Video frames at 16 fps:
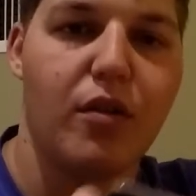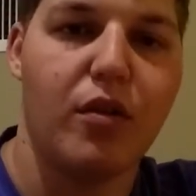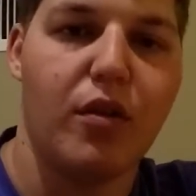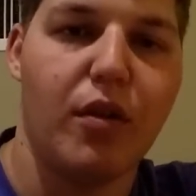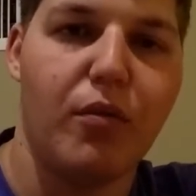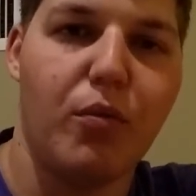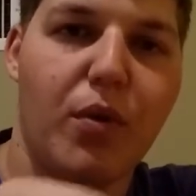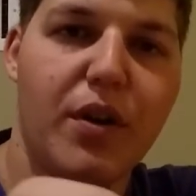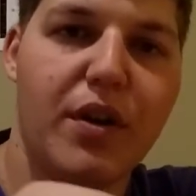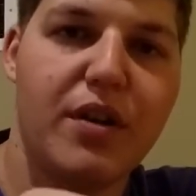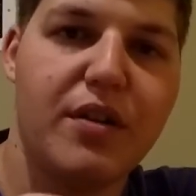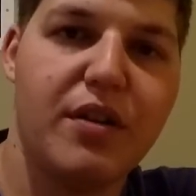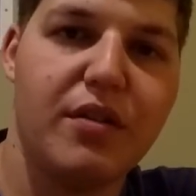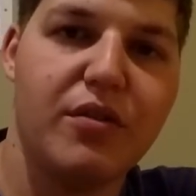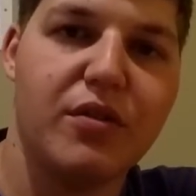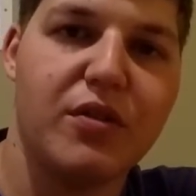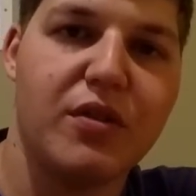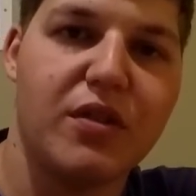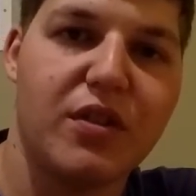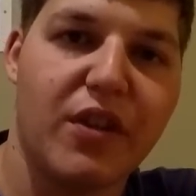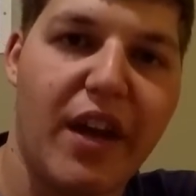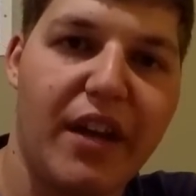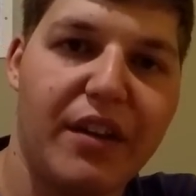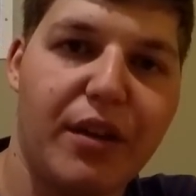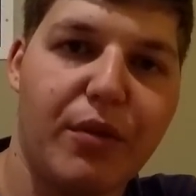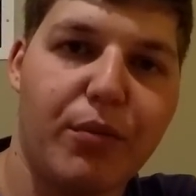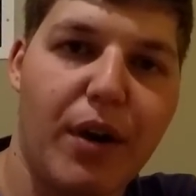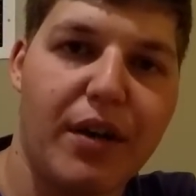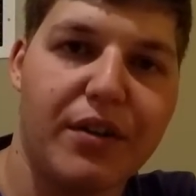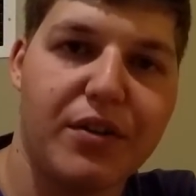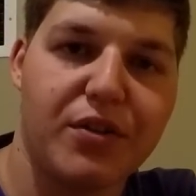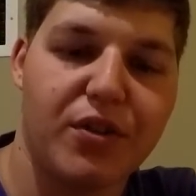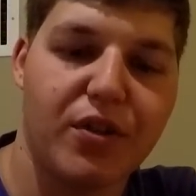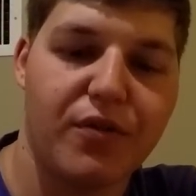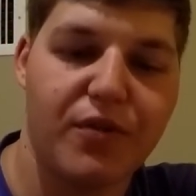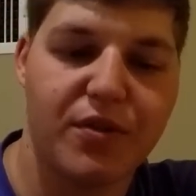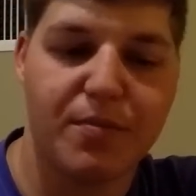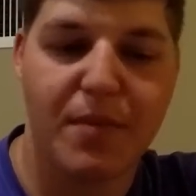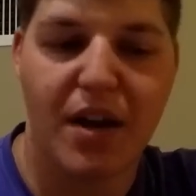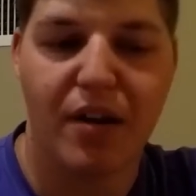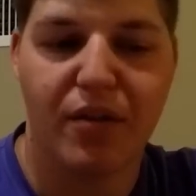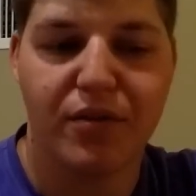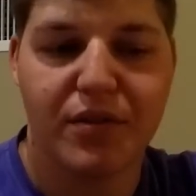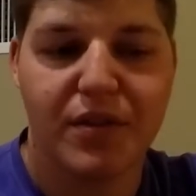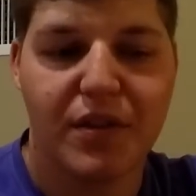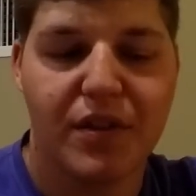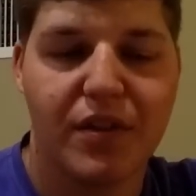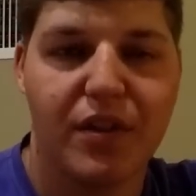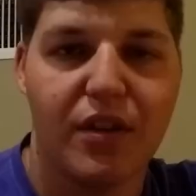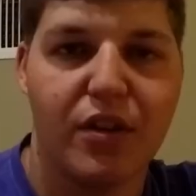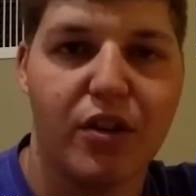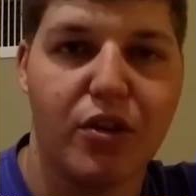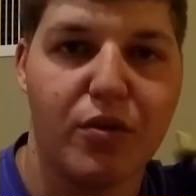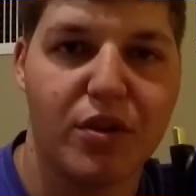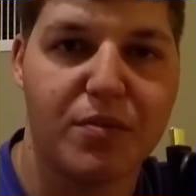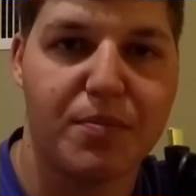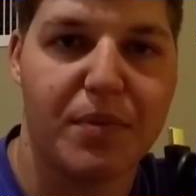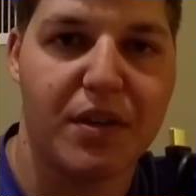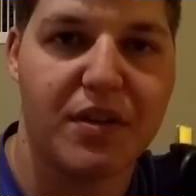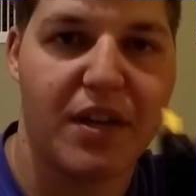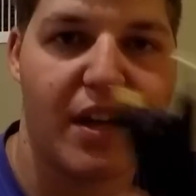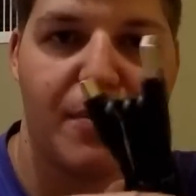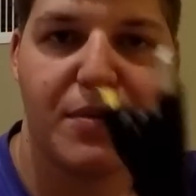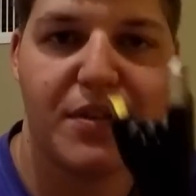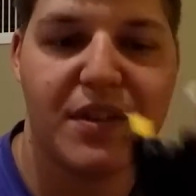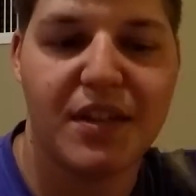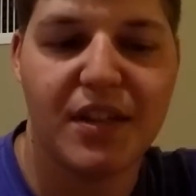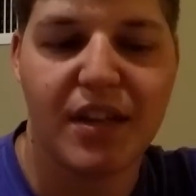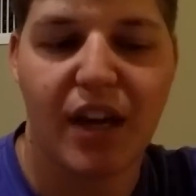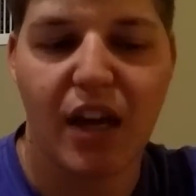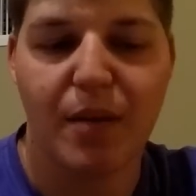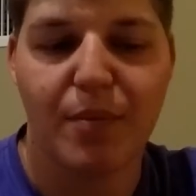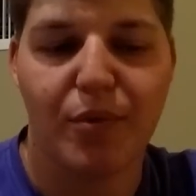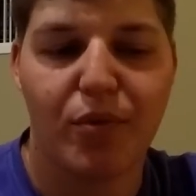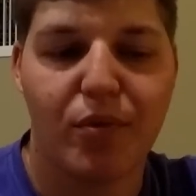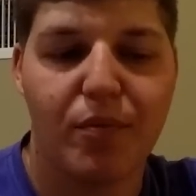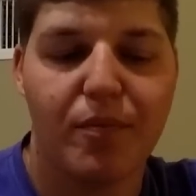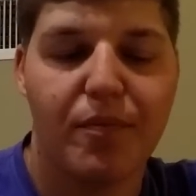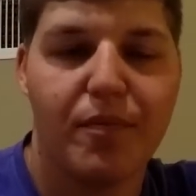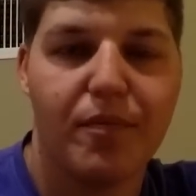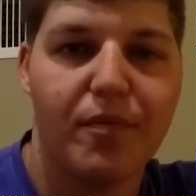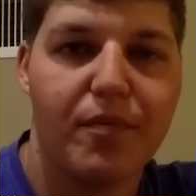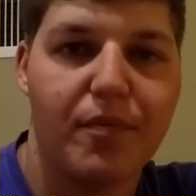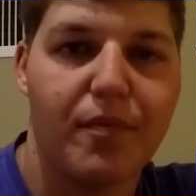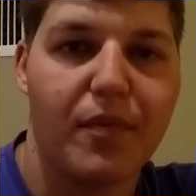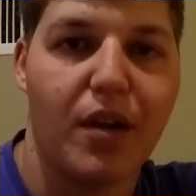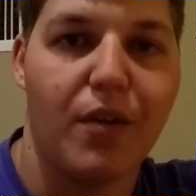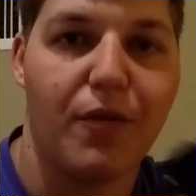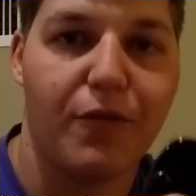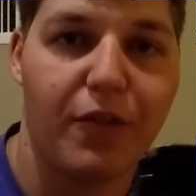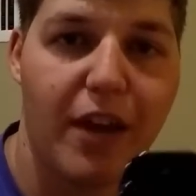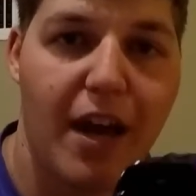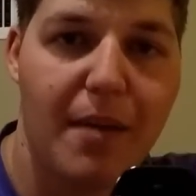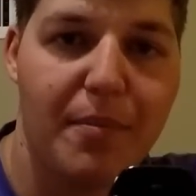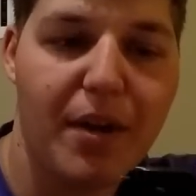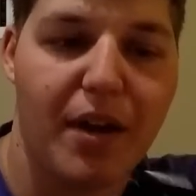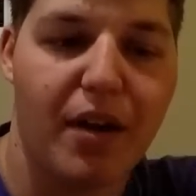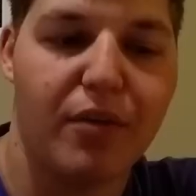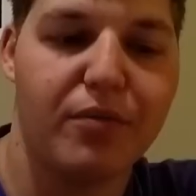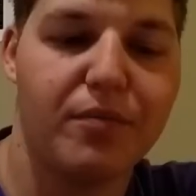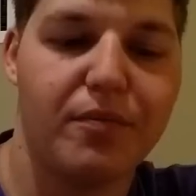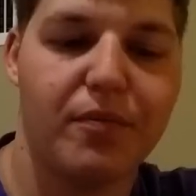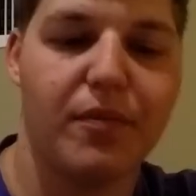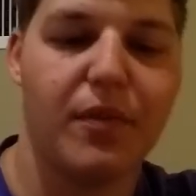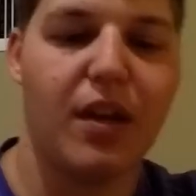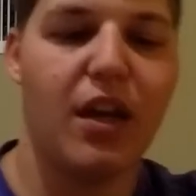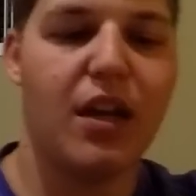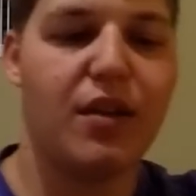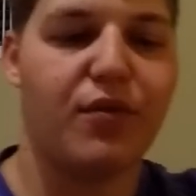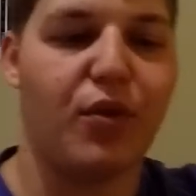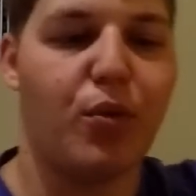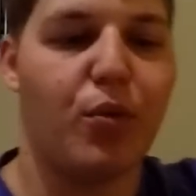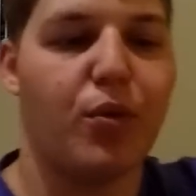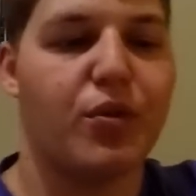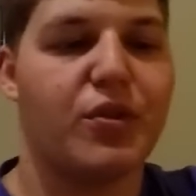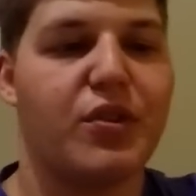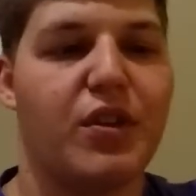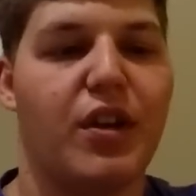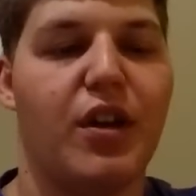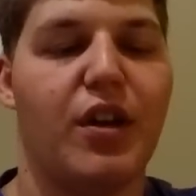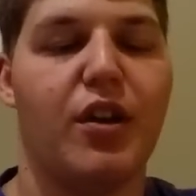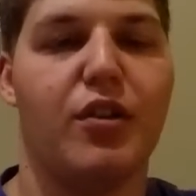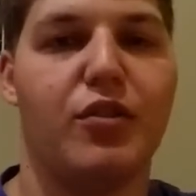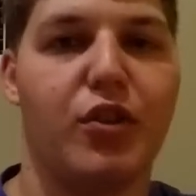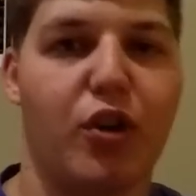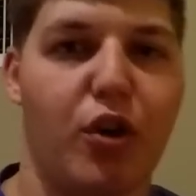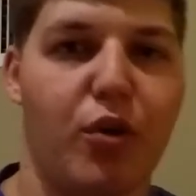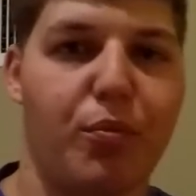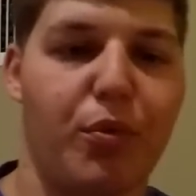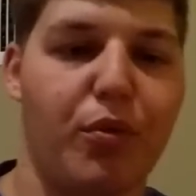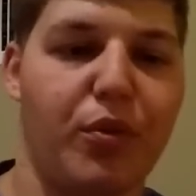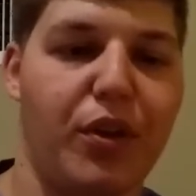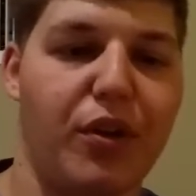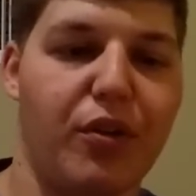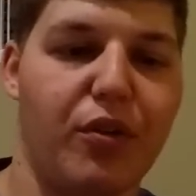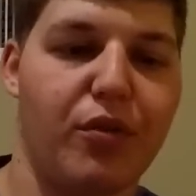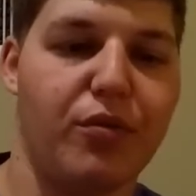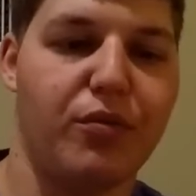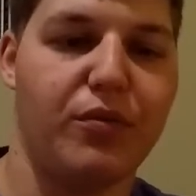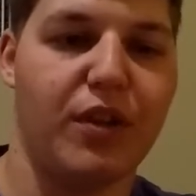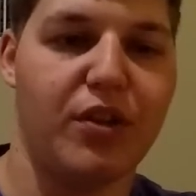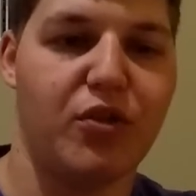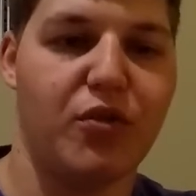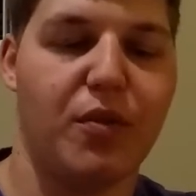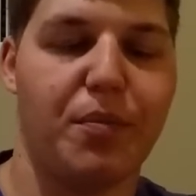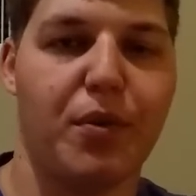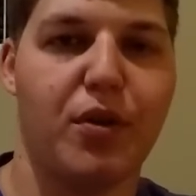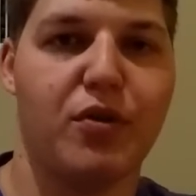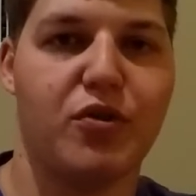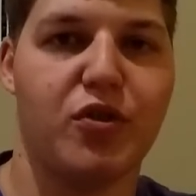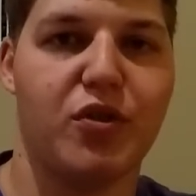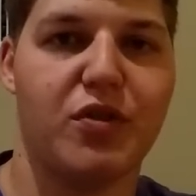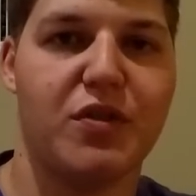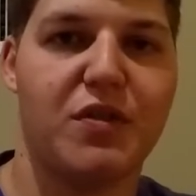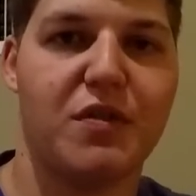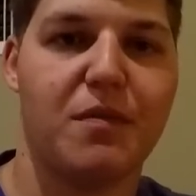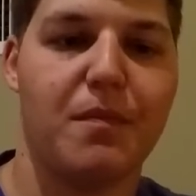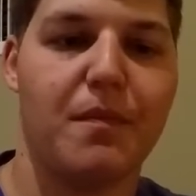One slightly rounded surface mount, USB Type-C cable, a flat mount, and of course, the GoPro Hero that you have purchased.